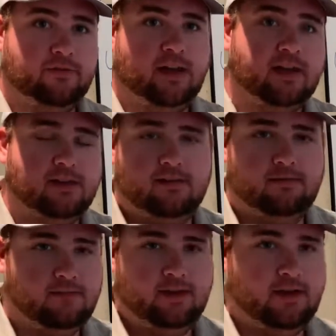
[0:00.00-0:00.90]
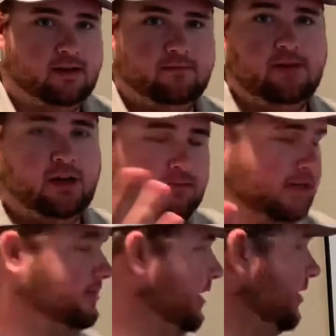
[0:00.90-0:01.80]
Like, debt
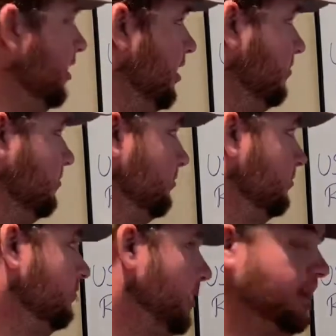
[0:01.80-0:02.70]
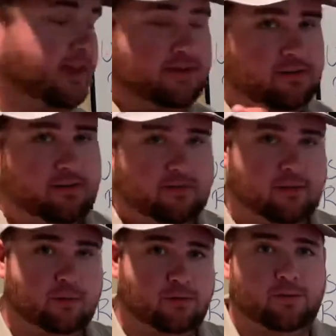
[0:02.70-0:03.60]
to income, I guess I'll go into it
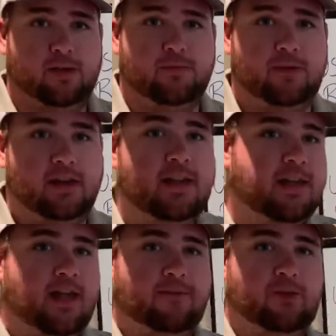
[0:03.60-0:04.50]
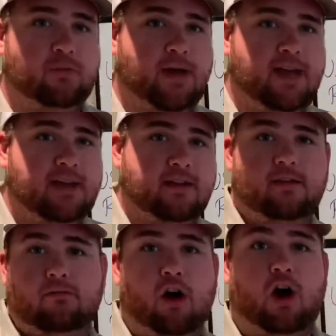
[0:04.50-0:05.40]
real quick, but if you make
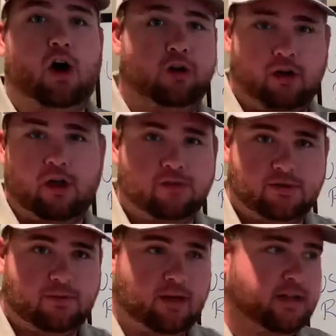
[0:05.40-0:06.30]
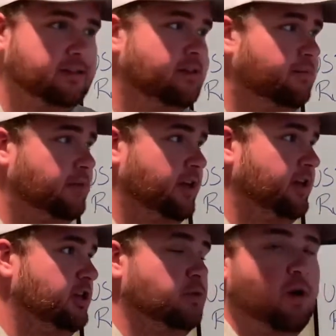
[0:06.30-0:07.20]
$100 a month,
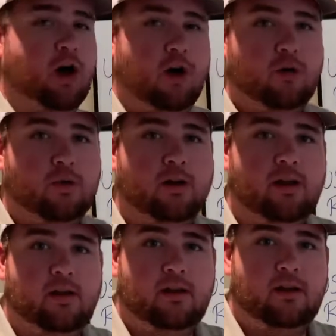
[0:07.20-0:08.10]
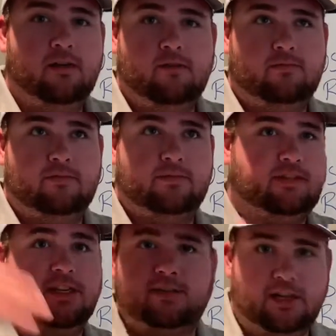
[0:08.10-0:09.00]
but you owe
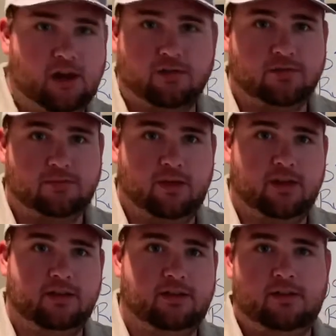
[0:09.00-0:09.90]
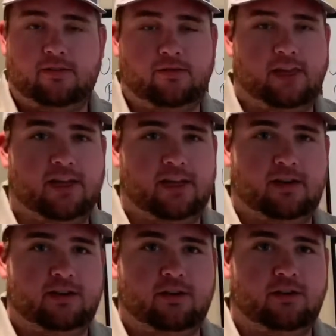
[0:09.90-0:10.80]
$60 a month,
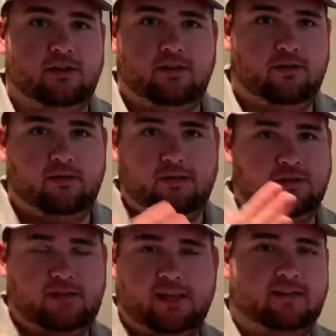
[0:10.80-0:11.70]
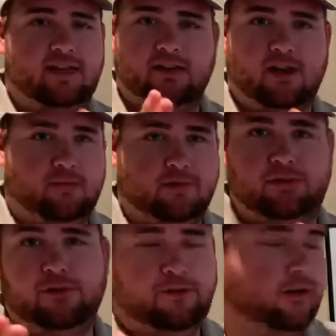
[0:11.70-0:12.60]
then your debt to income is
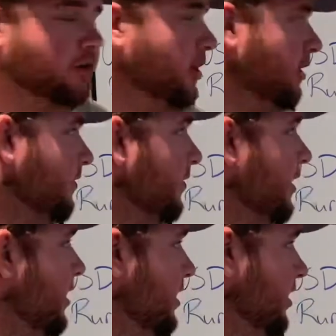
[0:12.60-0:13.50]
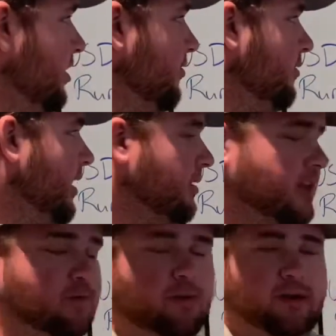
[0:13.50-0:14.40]
too far off. They
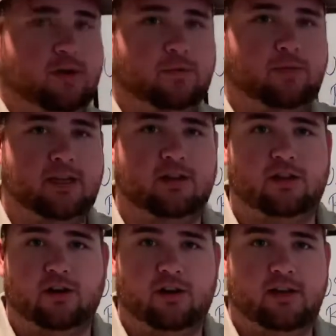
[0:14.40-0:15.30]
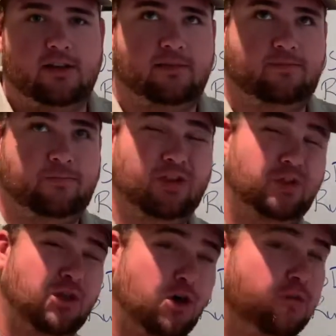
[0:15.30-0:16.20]
want normally in the 30 to
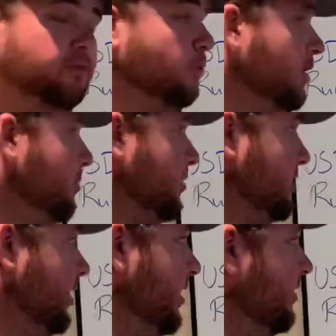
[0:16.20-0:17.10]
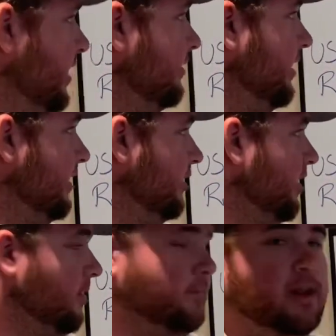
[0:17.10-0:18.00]
low 40% debt to
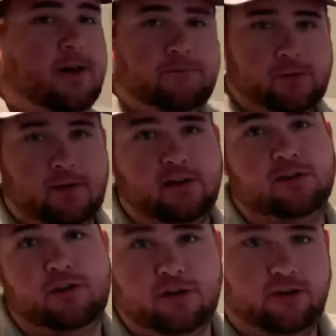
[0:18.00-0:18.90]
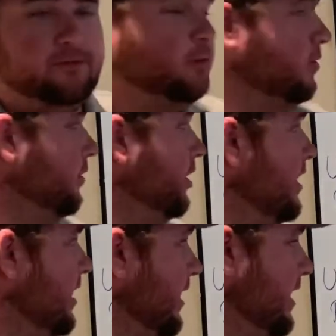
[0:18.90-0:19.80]
income to make sure you can afford
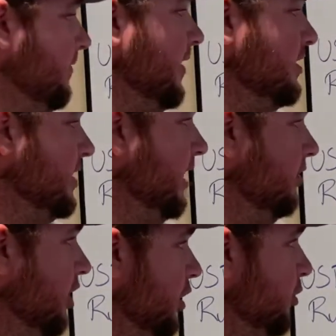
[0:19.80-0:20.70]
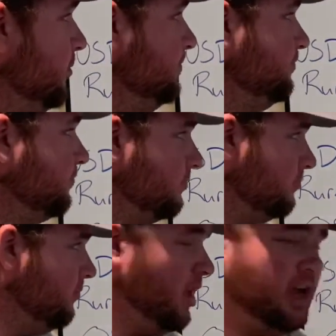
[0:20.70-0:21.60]
an FHA loan.
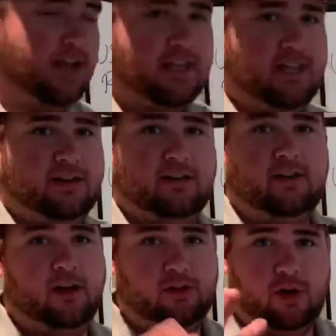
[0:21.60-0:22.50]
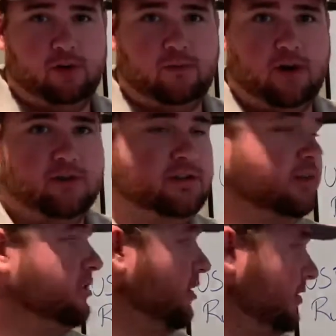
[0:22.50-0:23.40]
Again, a loan person,
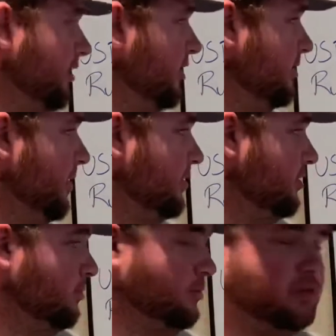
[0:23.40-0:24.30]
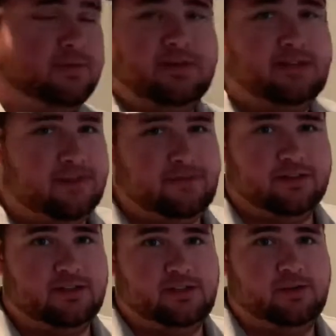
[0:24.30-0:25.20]
talk to us about your more specific
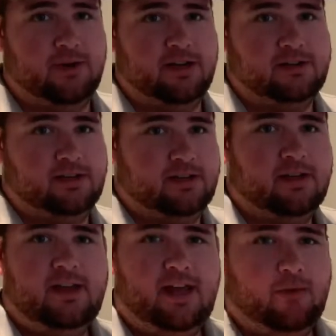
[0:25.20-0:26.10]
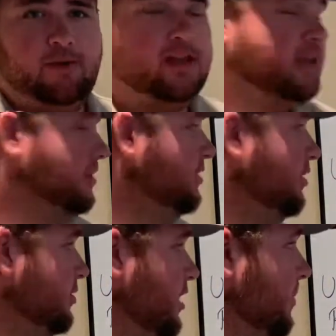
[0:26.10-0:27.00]
situation and we can get you
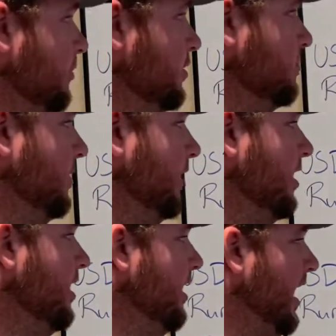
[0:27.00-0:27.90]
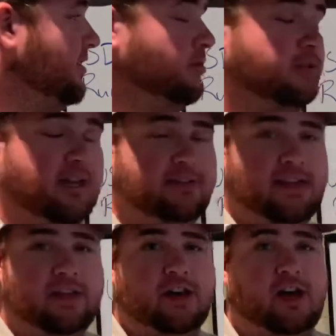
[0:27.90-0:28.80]
those numbers, but it has to do with debt to
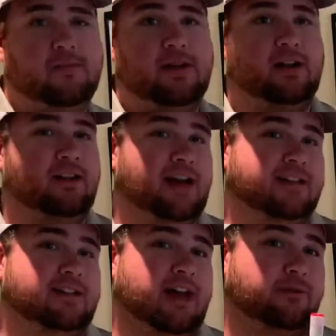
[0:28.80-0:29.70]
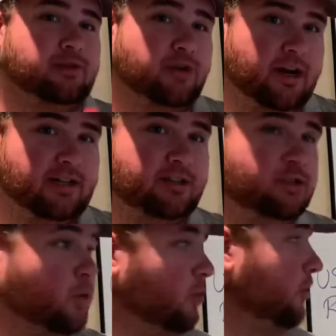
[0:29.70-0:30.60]
income and a lot of times credit
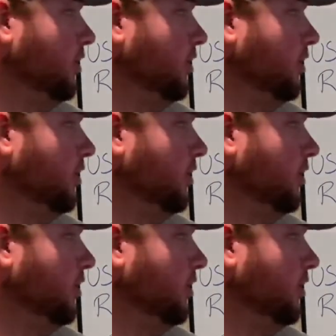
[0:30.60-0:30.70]
score.